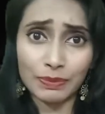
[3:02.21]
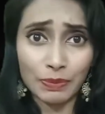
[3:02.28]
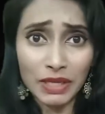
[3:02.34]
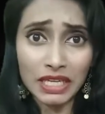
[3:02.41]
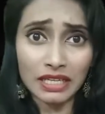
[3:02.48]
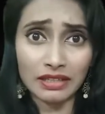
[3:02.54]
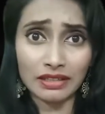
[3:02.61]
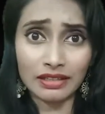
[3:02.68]
The
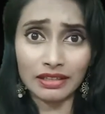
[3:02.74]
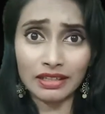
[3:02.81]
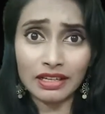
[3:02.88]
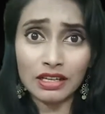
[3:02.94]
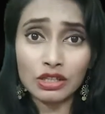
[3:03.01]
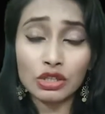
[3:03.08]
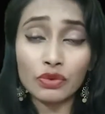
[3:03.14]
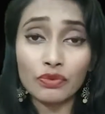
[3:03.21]
speaker.
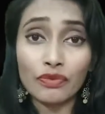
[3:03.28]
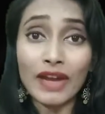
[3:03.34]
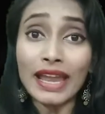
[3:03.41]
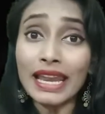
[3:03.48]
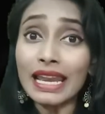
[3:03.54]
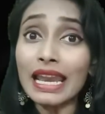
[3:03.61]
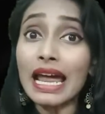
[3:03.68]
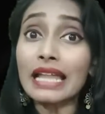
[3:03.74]
So
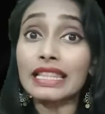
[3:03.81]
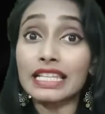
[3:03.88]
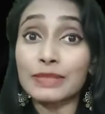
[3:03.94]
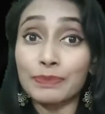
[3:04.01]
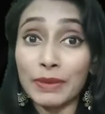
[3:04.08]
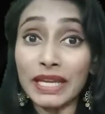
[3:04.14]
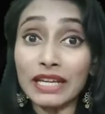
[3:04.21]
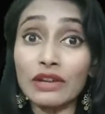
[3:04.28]
when
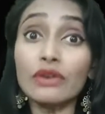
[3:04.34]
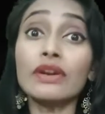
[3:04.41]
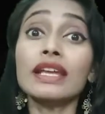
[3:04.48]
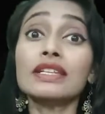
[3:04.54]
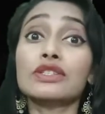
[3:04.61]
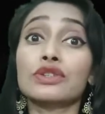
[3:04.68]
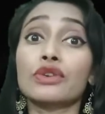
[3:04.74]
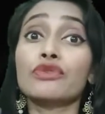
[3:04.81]
the
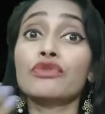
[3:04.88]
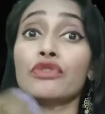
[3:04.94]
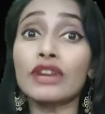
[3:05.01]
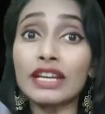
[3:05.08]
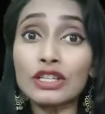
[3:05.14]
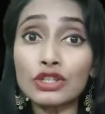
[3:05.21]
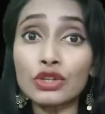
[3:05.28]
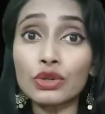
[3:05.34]
speaker is
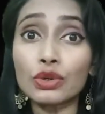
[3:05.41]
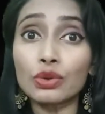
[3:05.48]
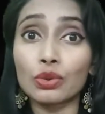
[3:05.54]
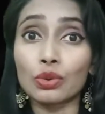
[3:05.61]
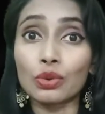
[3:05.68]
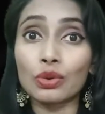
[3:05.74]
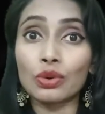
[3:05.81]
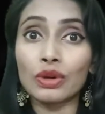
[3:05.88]
referring
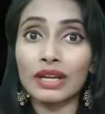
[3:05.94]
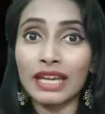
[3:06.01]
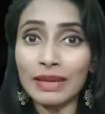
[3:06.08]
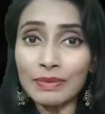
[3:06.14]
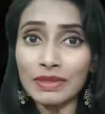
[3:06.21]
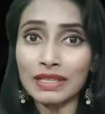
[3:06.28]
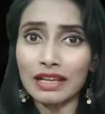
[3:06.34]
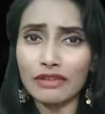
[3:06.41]
to
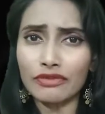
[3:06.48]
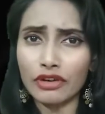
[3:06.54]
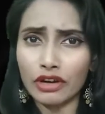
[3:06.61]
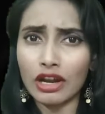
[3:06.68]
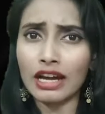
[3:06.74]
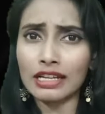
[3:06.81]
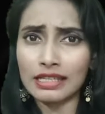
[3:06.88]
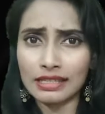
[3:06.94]

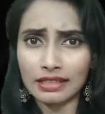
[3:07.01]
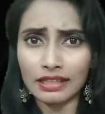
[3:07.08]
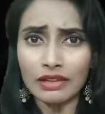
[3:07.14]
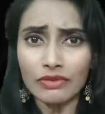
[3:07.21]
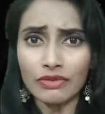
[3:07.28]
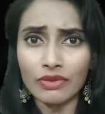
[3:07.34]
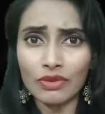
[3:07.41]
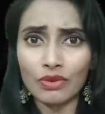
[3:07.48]
himself or
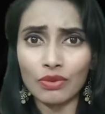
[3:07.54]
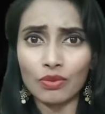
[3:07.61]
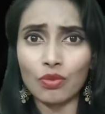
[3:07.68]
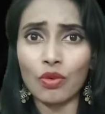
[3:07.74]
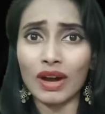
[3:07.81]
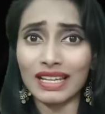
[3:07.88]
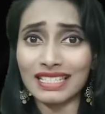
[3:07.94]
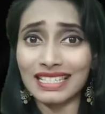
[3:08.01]
herself,
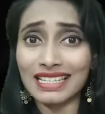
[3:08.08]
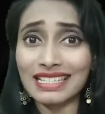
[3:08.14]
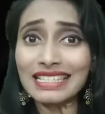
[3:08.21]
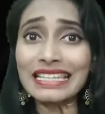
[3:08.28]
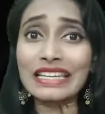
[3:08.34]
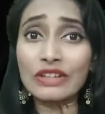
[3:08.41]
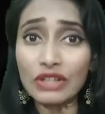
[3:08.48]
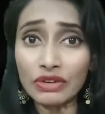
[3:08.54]
what
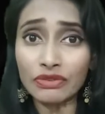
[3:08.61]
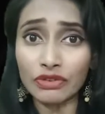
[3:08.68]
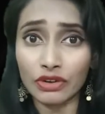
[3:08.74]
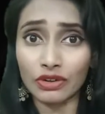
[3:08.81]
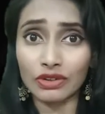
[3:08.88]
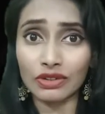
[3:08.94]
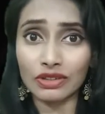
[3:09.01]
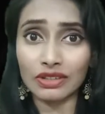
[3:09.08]
does
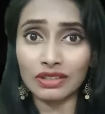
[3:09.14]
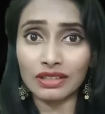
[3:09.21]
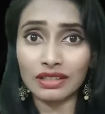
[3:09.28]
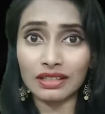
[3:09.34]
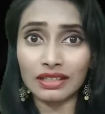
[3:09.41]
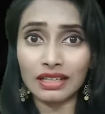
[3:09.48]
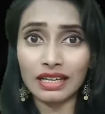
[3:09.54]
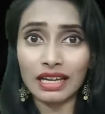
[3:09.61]
he refer?
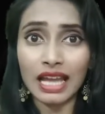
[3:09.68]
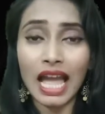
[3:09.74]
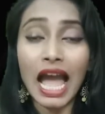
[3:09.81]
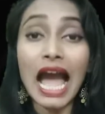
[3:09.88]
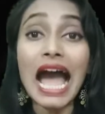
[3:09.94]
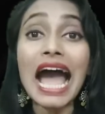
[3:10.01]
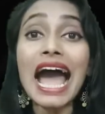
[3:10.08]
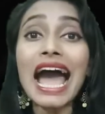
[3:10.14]

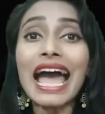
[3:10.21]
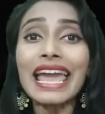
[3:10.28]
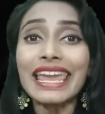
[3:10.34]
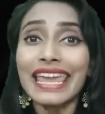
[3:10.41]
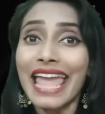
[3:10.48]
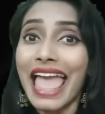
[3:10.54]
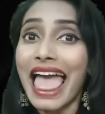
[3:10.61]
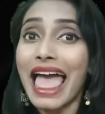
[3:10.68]

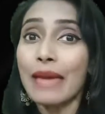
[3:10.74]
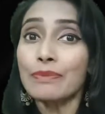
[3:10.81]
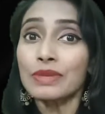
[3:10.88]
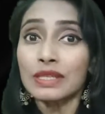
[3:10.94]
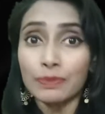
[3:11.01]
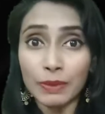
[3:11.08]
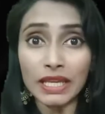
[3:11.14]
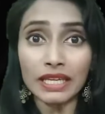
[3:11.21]

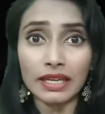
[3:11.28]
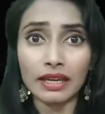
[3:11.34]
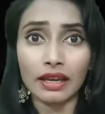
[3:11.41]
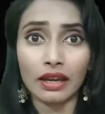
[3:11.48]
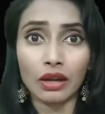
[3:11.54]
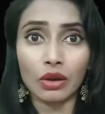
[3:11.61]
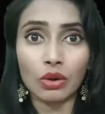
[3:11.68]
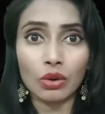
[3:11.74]
I am
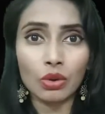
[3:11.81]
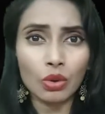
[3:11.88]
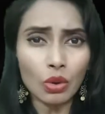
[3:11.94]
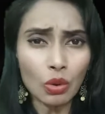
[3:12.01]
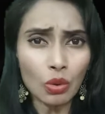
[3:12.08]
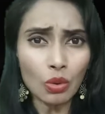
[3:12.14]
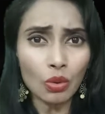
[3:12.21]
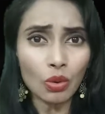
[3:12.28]
speaking.
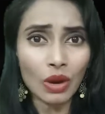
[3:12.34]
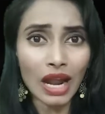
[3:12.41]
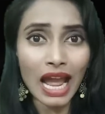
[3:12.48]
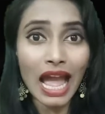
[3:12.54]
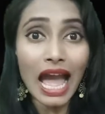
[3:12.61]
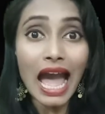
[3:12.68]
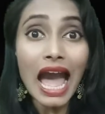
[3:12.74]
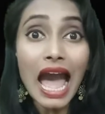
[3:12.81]
Who?
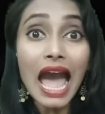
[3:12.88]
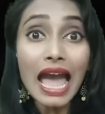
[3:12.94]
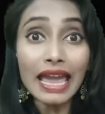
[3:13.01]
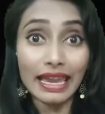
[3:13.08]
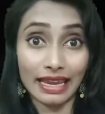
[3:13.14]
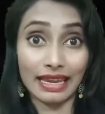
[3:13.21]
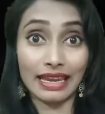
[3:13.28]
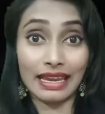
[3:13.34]

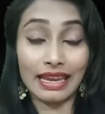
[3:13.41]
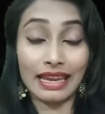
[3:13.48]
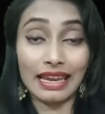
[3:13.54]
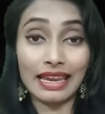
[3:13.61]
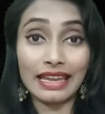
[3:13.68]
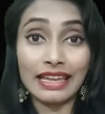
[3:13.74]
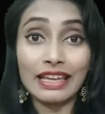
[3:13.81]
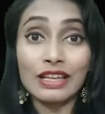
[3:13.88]
I.